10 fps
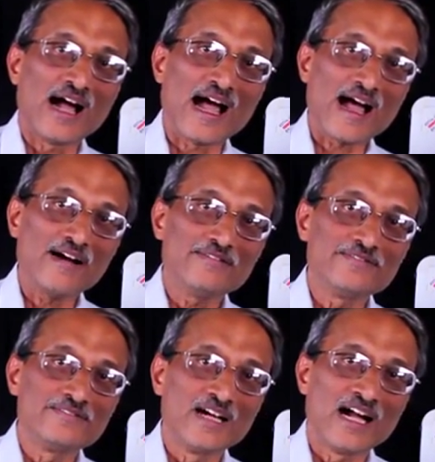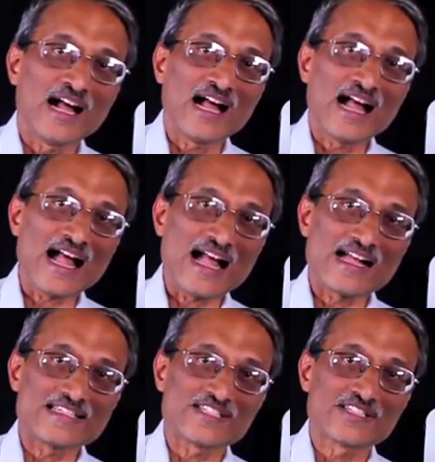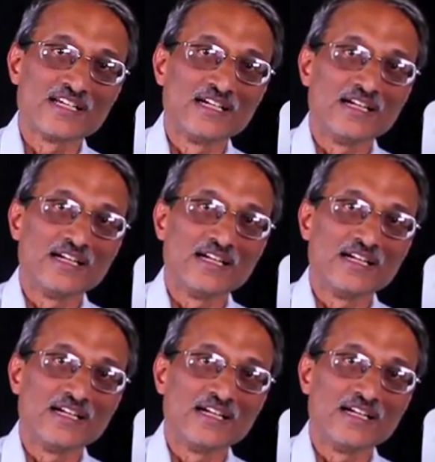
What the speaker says: have, has